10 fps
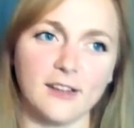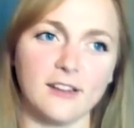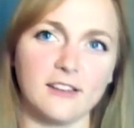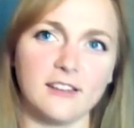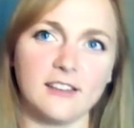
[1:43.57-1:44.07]

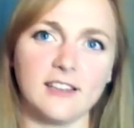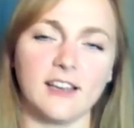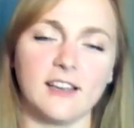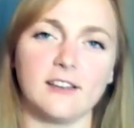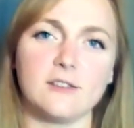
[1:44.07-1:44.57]

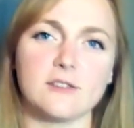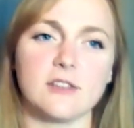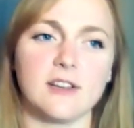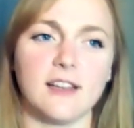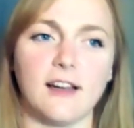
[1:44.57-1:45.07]

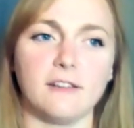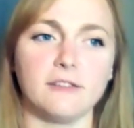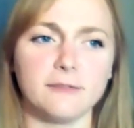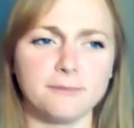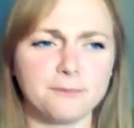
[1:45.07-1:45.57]
usually have,
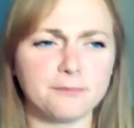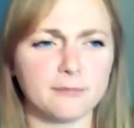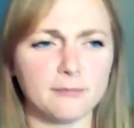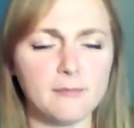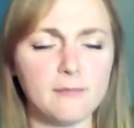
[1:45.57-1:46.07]

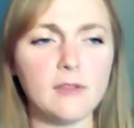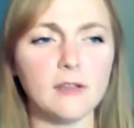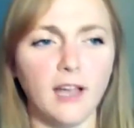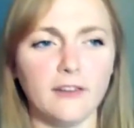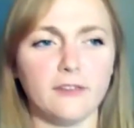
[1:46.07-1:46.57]

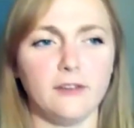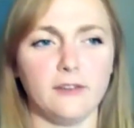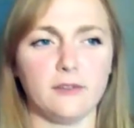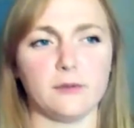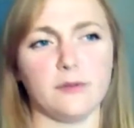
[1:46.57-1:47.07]
as an
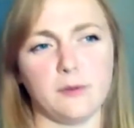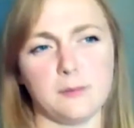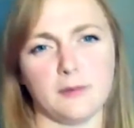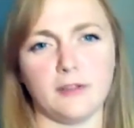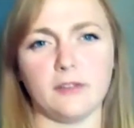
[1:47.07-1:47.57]
assistant
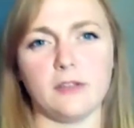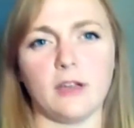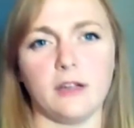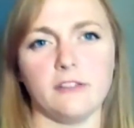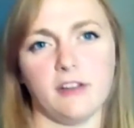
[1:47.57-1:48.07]
supervisor, you
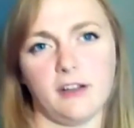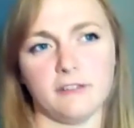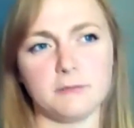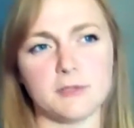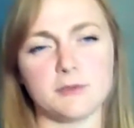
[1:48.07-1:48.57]
kind of have
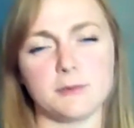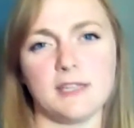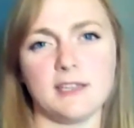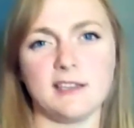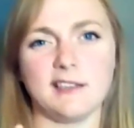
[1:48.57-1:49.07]

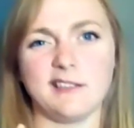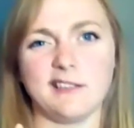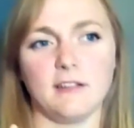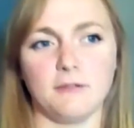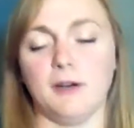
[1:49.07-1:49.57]

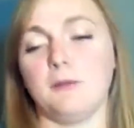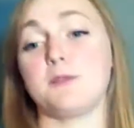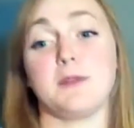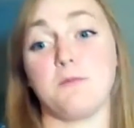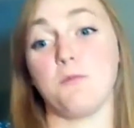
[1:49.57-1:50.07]
between
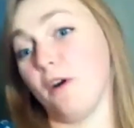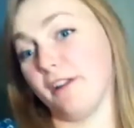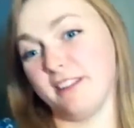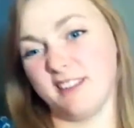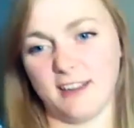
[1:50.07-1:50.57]

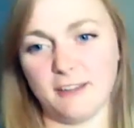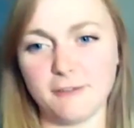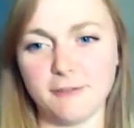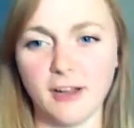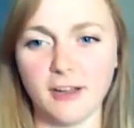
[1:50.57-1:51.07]
1 and like
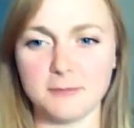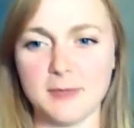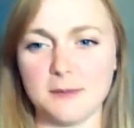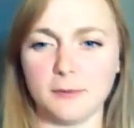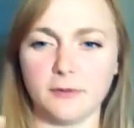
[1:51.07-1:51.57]
5
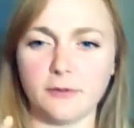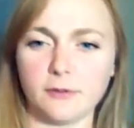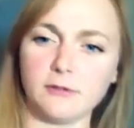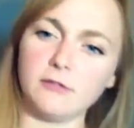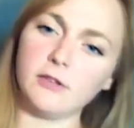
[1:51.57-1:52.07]
people to
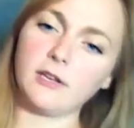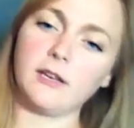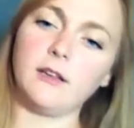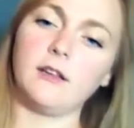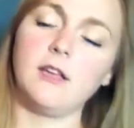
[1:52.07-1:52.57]
sort of look
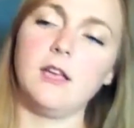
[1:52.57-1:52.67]
at,